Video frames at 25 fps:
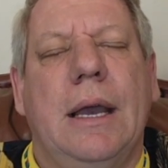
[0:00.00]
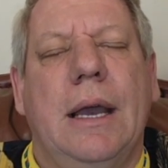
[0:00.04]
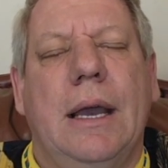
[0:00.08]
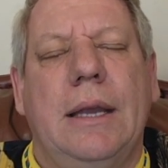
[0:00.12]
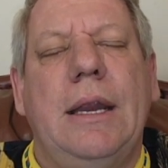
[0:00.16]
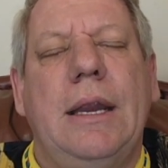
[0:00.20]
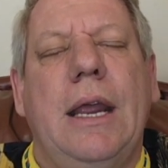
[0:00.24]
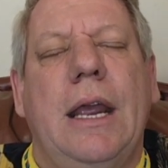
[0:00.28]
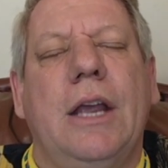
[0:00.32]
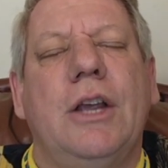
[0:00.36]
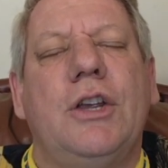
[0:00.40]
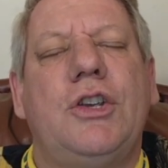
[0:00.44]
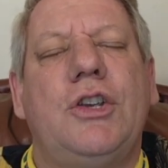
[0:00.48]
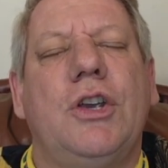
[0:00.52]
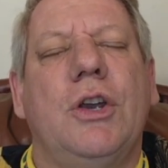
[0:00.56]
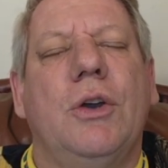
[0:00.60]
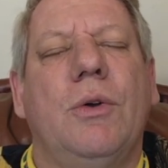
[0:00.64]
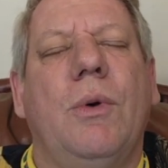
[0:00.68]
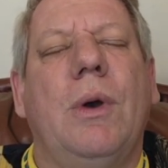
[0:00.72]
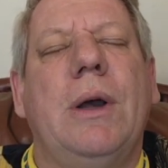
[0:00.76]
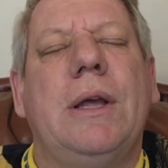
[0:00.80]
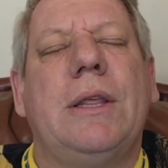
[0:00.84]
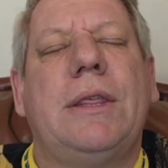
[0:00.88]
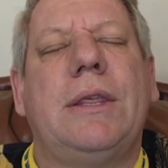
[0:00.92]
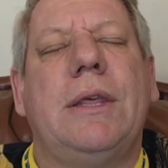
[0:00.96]
an issue
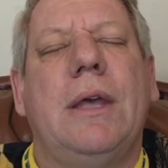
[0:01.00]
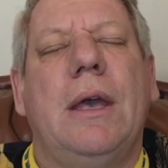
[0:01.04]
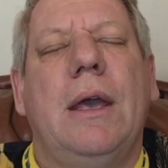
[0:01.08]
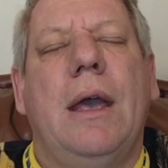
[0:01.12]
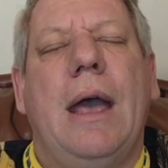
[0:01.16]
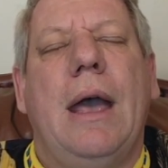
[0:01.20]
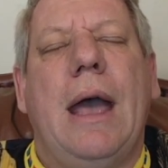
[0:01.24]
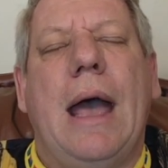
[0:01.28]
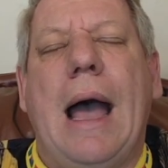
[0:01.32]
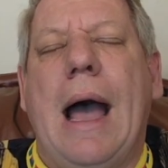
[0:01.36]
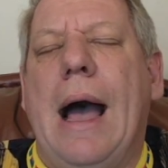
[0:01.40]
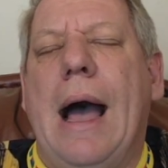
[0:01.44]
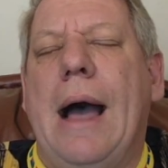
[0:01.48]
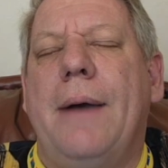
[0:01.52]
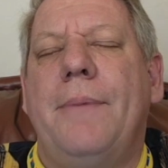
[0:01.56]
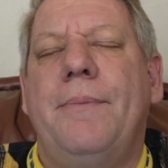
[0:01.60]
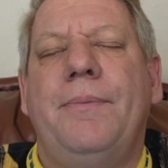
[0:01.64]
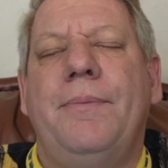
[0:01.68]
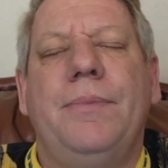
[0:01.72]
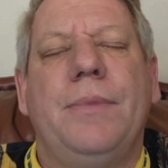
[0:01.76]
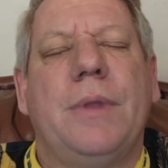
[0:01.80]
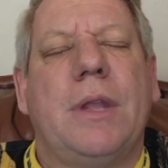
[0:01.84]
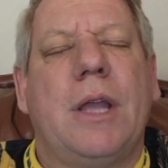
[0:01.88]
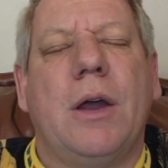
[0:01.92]
with um,